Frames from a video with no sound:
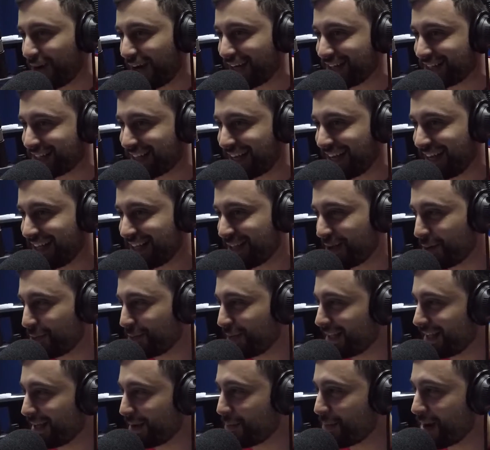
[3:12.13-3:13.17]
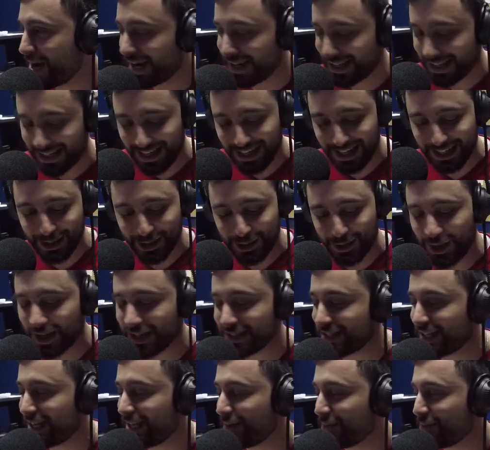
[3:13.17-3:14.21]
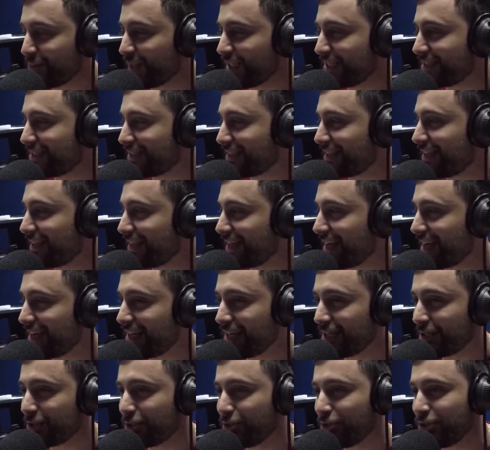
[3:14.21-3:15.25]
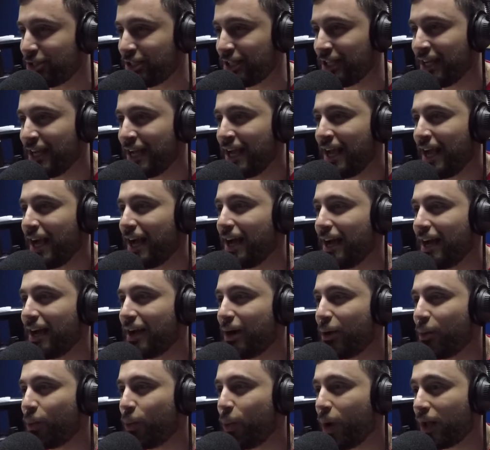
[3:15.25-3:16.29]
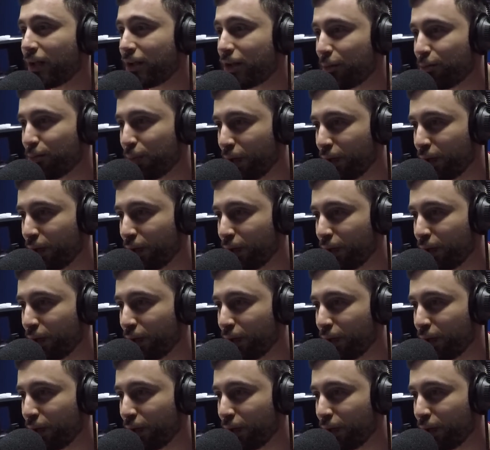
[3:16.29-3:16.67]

way to say it. That would be the American English way to say it. But Hala Kouch. Welcome